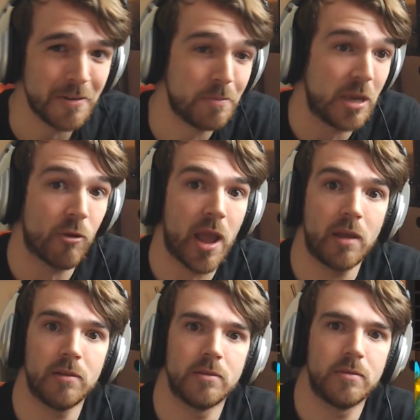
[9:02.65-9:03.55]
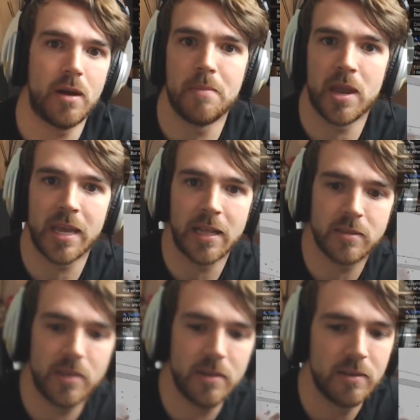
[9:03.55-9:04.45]
It'd be great. I'm not
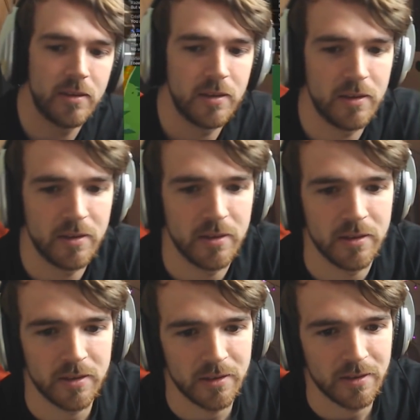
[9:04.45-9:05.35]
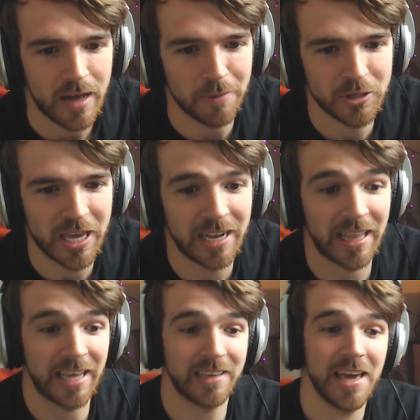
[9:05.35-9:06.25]
against it. I'm just kind of
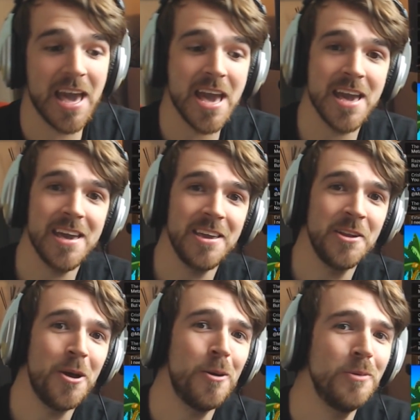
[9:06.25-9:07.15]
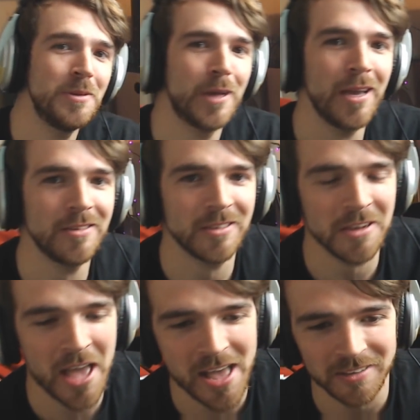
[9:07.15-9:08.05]
like, hey, you know,
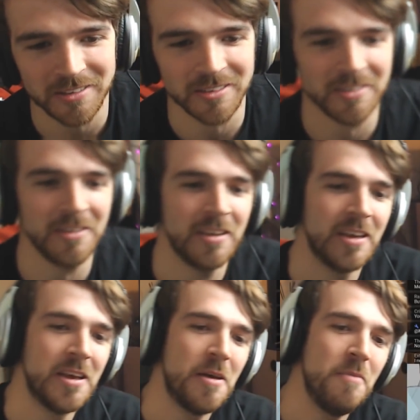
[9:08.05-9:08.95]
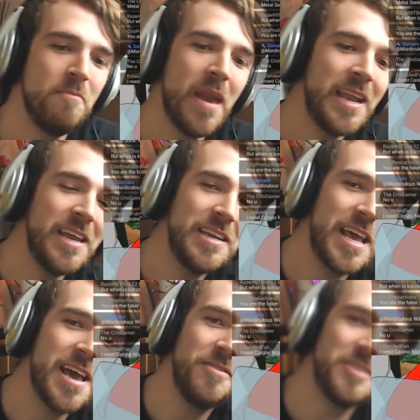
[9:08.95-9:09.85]
Tyson Hess and Mania
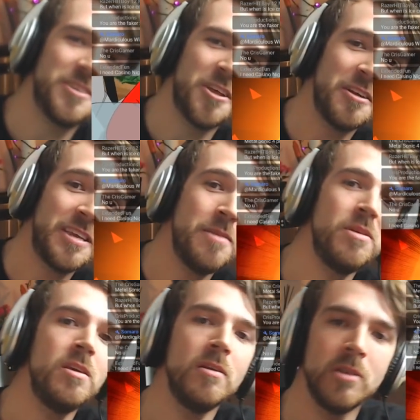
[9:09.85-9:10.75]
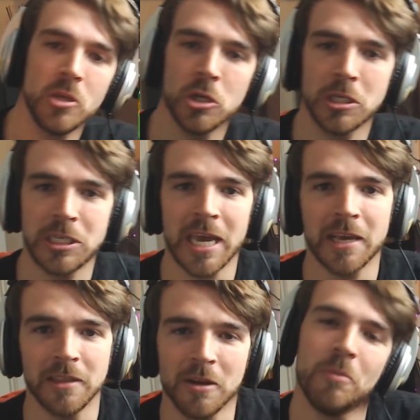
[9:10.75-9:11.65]
devs and Sonic Team, you could take
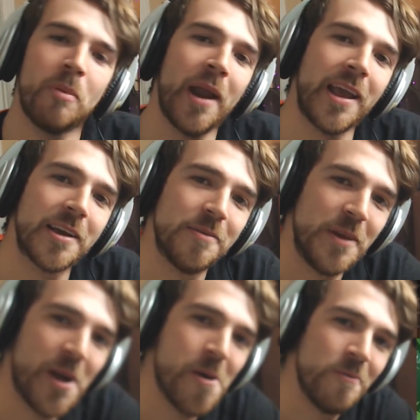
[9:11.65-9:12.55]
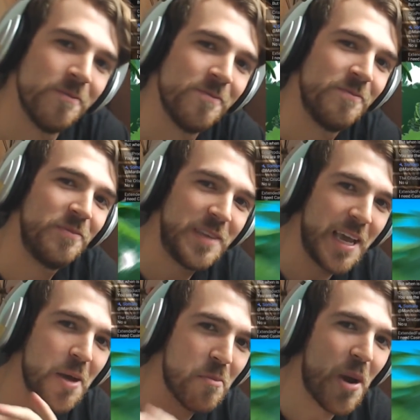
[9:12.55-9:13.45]
a little break, you know?
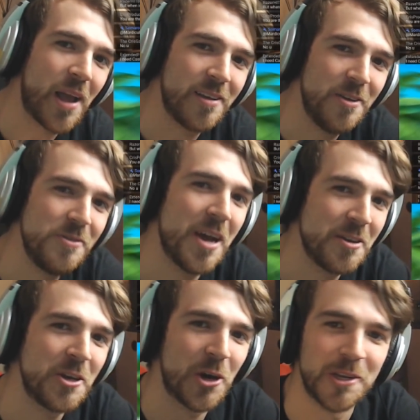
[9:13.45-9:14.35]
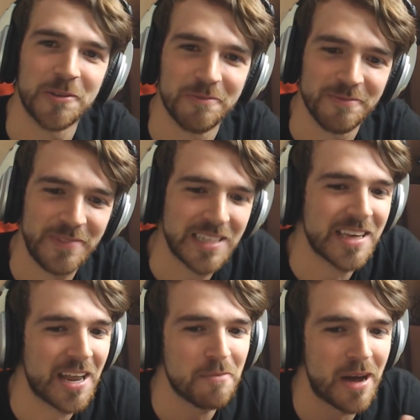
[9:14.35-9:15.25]
Take a break. You've done good. That's
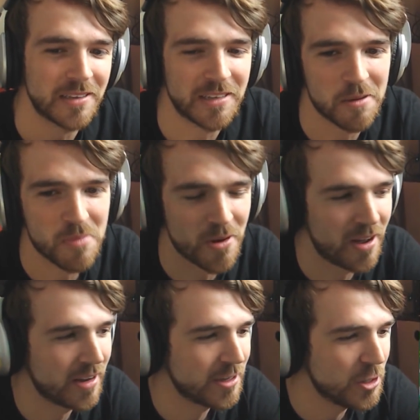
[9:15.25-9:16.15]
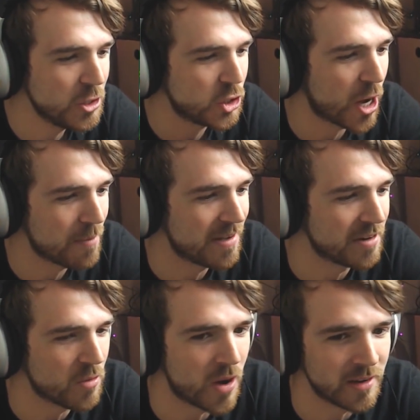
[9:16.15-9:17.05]
kind of my standpoint on it. Good job,
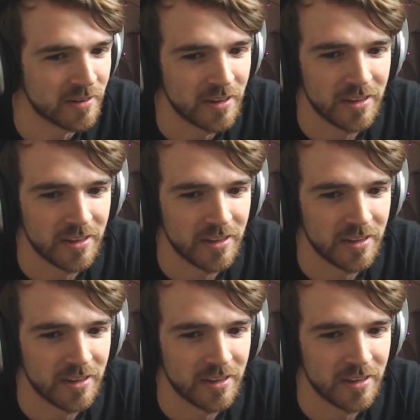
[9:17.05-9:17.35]
everyone.